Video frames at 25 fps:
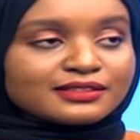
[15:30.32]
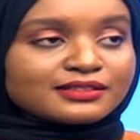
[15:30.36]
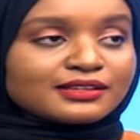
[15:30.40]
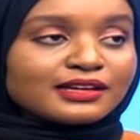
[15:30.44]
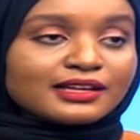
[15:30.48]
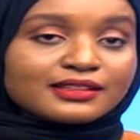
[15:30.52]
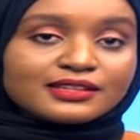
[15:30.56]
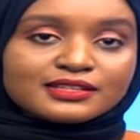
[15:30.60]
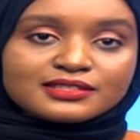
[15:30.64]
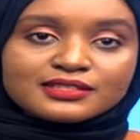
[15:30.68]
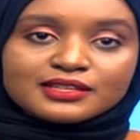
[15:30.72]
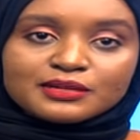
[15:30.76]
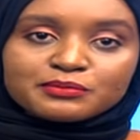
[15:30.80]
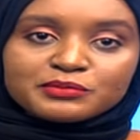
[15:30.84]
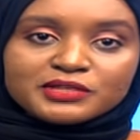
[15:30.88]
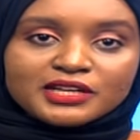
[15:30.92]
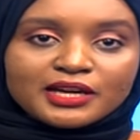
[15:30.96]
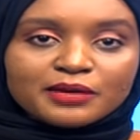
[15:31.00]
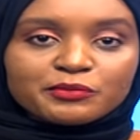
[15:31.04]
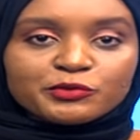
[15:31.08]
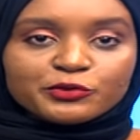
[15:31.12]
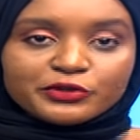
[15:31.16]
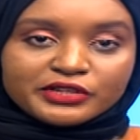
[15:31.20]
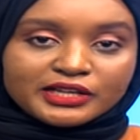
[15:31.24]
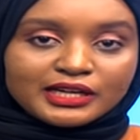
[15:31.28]
At the same
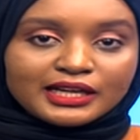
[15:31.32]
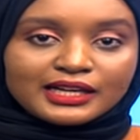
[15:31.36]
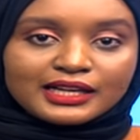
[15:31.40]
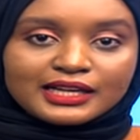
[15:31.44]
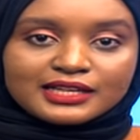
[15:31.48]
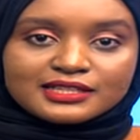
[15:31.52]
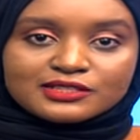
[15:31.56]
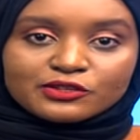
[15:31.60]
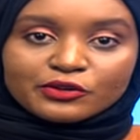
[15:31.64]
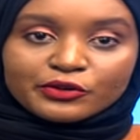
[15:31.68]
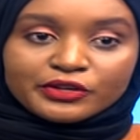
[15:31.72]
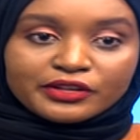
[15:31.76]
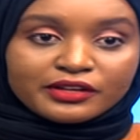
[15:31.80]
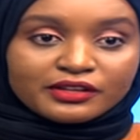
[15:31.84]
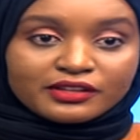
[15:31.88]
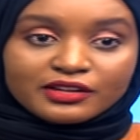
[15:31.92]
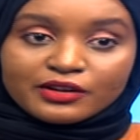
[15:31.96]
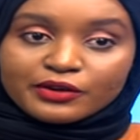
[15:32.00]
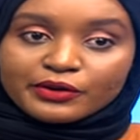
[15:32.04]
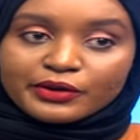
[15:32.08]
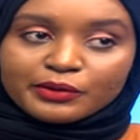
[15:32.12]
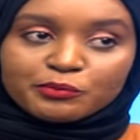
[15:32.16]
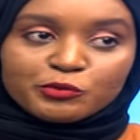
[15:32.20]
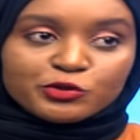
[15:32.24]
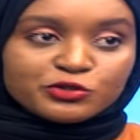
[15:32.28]
time, you realize,
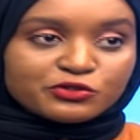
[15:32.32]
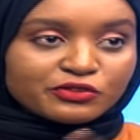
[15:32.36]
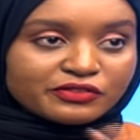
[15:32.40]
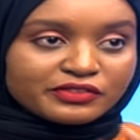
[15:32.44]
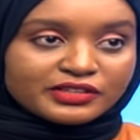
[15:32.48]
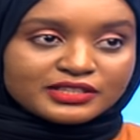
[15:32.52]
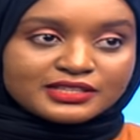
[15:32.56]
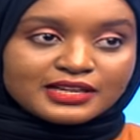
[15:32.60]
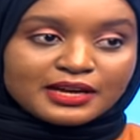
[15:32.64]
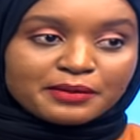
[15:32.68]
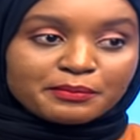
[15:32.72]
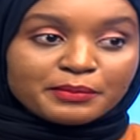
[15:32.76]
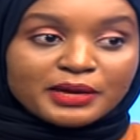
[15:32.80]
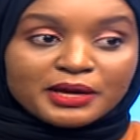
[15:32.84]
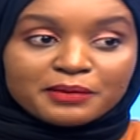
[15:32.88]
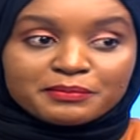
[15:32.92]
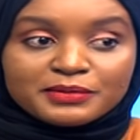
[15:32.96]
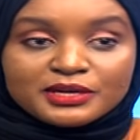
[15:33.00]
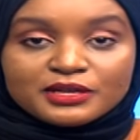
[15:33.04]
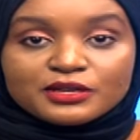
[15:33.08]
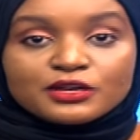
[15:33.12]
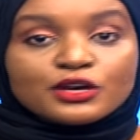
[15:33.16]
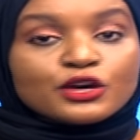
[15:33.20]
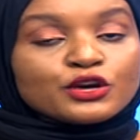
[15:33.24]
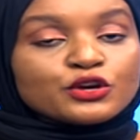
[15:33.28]
anyway, most of the time,
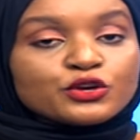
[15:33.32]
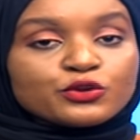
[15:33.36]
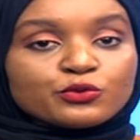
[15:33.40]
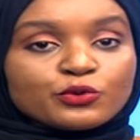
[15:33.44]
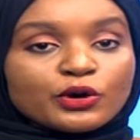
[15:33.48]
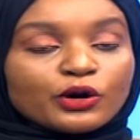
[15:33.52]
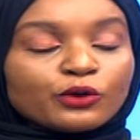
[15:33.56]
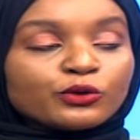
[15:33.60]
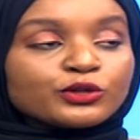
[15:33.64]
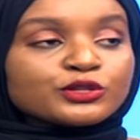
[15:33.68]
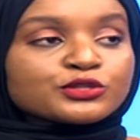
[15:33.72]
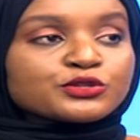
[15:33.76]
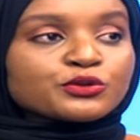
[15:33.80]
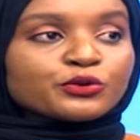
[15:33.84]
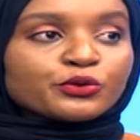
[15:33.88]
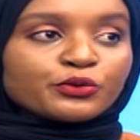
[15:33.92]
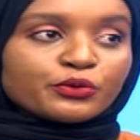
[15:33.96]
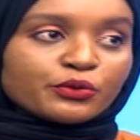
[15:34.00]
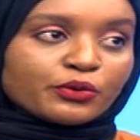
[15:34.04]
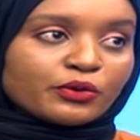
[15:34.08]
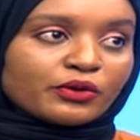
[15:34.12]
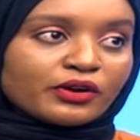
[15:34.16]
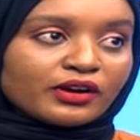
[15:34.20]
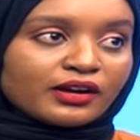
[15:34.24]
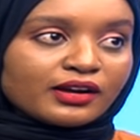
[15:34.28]
maybe you are also
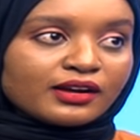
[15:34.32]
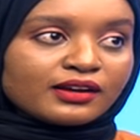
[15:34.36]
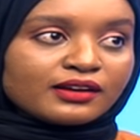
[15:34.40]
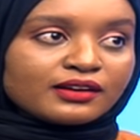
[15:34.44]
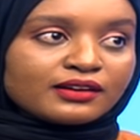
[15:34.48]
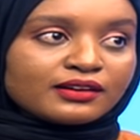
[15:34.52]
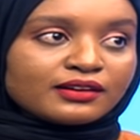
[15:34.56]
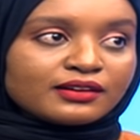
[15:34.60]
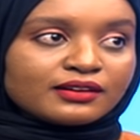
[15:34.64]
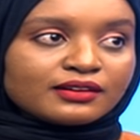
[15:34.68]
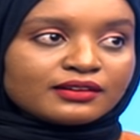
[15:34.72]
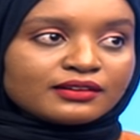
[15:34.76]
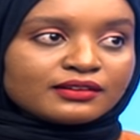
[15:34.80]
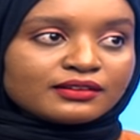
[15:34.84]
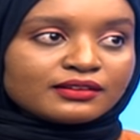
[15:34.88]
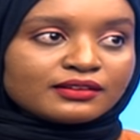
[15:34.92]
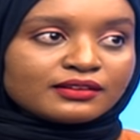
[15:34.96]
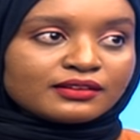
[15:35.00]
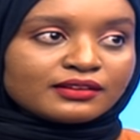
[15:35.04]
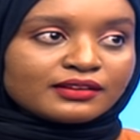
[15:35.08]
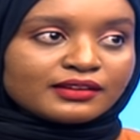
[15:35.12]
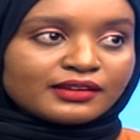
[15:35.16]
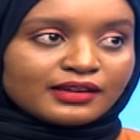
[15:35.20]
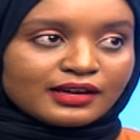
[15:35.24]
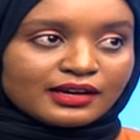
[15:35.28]
wrong.
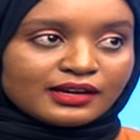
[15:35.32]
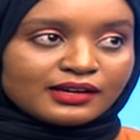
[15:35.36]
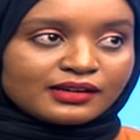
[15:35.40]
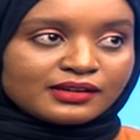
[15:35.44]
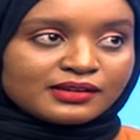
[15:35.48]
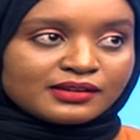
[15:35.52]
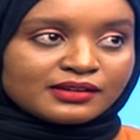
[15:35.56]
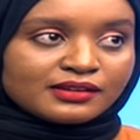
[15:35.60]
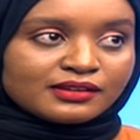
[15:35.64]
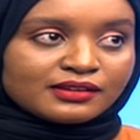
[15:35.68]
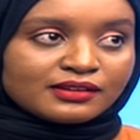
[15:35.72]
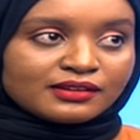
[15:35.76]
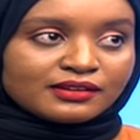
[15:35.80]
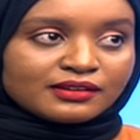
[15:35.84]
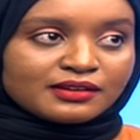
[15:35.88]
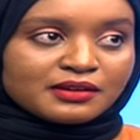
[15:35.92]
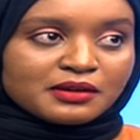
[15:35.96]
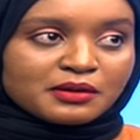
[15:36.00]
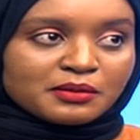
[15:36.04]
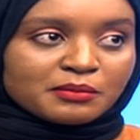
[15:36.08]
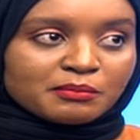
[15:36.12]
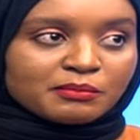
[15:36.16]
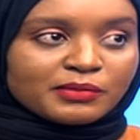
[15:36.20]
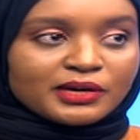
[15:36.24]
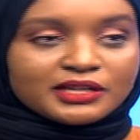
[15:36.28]
Yeah?
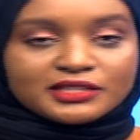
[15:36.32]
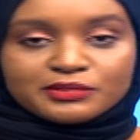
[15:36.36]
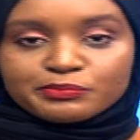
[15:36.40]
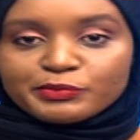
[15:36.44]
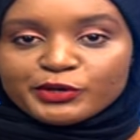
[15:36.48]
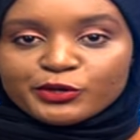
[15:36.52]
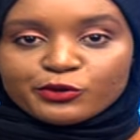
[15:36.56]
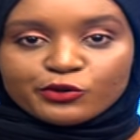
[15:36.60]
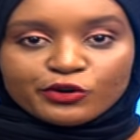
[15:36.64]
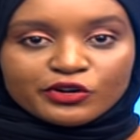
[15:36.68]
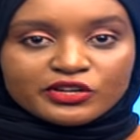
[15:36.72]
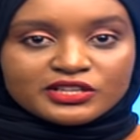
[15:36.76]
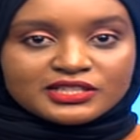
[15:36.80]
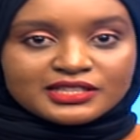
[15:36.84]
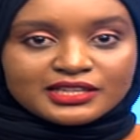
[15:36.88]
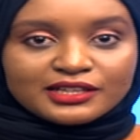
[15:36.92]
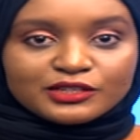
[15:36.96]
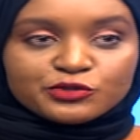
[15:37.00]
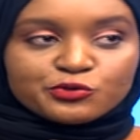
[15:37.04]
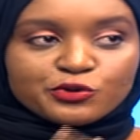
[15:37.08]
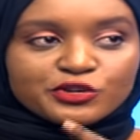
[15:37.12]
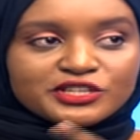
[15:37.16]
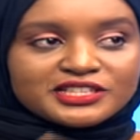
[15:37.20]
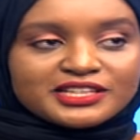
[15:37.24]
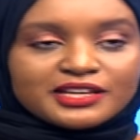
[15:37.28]
But because
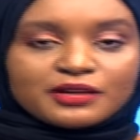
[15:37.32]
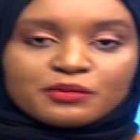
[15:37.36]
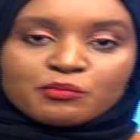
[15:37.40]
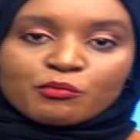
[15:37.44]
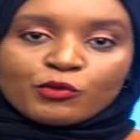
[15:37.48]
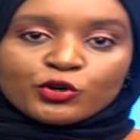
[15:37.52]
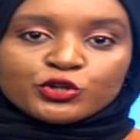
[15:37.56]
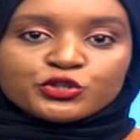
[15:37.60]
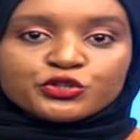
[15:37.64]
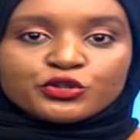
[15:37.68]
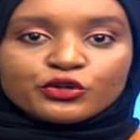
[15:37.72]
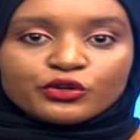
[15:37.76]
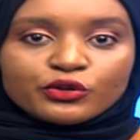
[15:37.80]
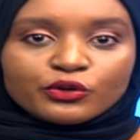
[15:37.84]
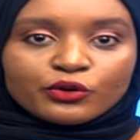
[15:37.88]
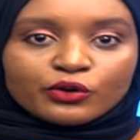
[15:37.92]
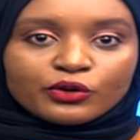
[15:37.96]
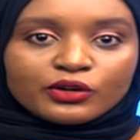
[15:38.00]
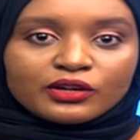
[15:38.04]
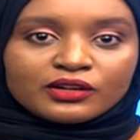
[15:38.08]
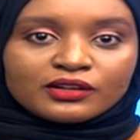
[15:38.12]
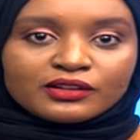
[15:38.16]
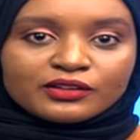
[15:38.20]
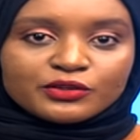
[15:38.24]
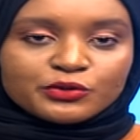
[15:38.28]
it was
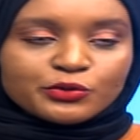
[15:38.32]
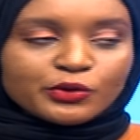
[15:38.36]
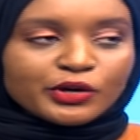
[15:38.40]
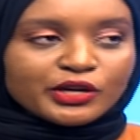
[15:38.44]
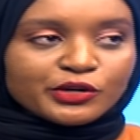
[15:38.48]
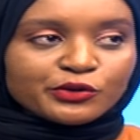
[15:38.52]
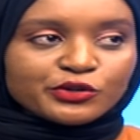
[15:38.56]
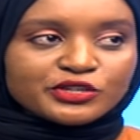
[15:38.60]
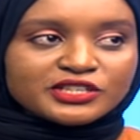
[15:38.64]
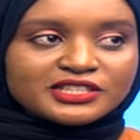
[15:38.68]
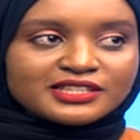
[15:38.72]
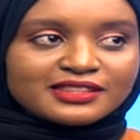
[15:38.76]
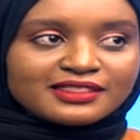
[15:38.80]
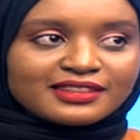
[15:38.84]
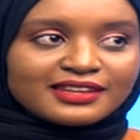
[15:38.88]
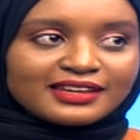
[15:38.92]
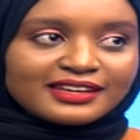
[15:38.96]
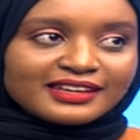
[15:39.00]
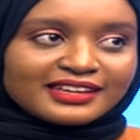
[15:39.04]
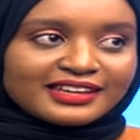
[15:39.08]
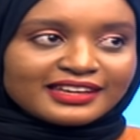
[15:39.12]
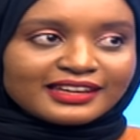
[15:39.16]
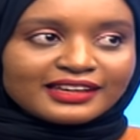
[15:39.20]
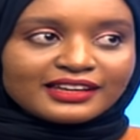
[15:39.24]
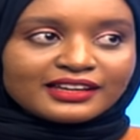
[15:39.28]
emotional, you are not
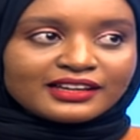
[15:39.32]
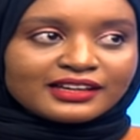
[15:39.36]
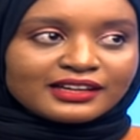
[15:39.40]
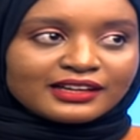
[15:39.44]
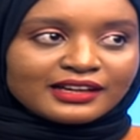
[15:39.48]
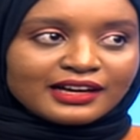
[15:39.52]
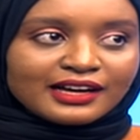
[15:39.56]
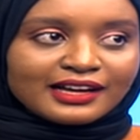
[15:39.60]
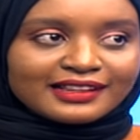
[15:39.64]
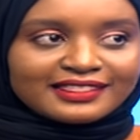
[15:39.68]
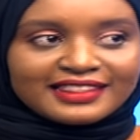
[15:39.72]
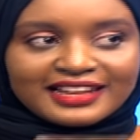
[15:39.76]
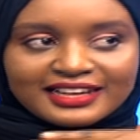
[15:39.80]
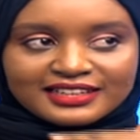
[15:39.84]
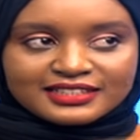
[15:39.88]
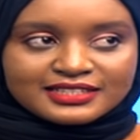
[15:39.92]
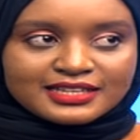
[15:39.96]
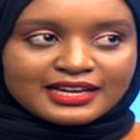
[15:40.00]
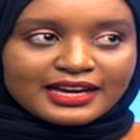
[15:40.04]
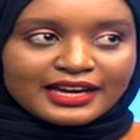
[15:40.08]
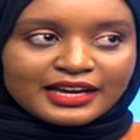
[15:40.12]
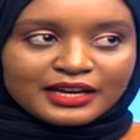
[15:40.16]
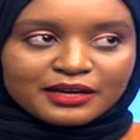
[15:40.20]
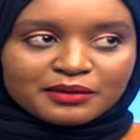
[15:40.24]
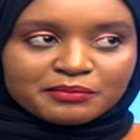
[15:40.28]
thinking at that
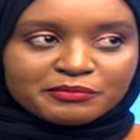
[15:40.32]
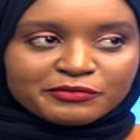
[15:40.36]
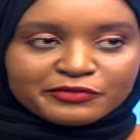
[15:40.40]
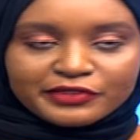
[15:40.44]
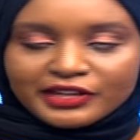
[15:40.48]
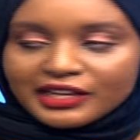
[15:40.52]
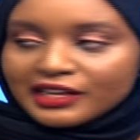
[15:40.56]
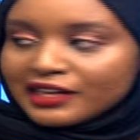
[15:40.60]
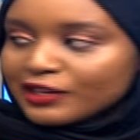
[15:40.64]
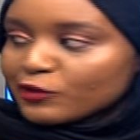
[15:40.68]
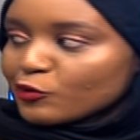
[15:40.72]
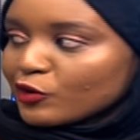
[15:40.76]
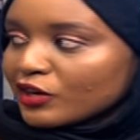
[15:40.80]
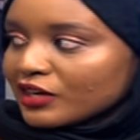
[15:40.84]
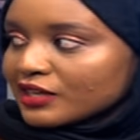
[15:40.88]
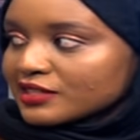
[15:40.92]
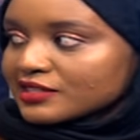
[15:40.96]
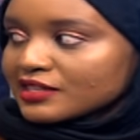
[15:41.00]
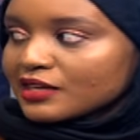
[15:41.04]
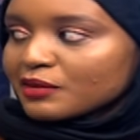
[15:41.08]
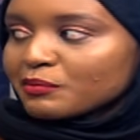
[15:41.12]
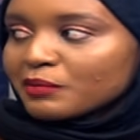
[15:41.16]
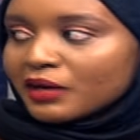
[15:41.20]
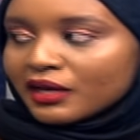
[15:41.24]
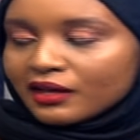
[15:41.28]
time. Vile alikuwa
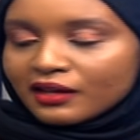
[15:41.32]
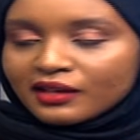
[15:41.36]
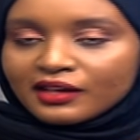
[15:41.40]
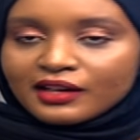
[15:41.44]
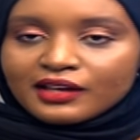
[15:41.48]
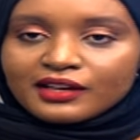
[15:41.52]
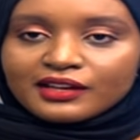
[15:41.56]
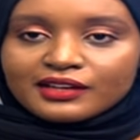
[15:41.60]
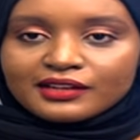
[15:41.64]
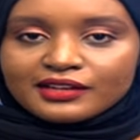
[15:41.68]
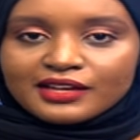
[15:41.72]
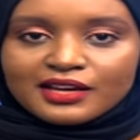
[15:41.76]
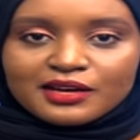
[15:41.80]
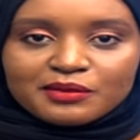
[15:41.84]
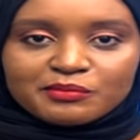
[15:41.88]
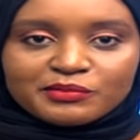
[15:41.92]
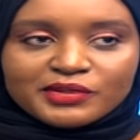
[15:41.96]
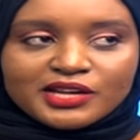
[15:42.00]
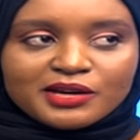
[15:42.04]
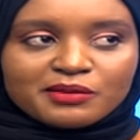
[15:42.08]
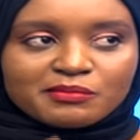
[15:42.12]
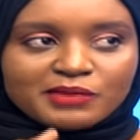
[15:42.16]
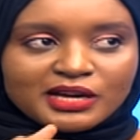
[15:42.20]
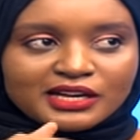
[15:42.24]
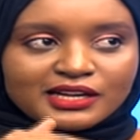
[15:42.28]
nasema,
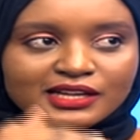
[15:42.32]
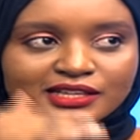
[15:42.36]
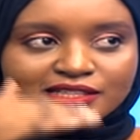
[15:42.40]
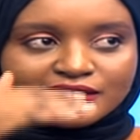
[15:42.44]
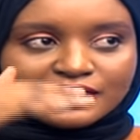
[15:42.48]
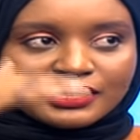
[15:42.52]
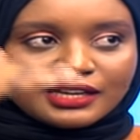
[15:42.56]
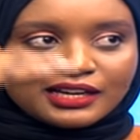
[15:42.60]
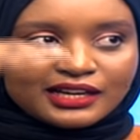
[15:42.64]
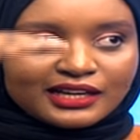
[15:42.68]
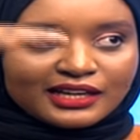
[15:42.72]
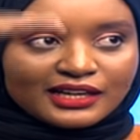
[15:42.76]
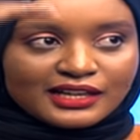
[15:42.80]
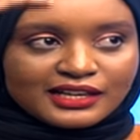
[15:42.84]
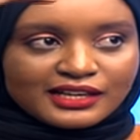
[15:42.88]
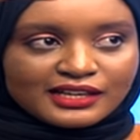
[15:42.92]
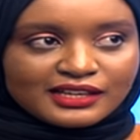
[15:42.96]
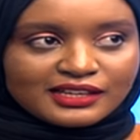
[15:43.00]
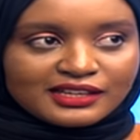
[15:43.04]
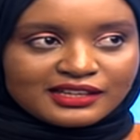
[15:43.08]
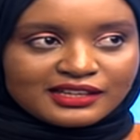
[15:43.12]
dem ananzanga,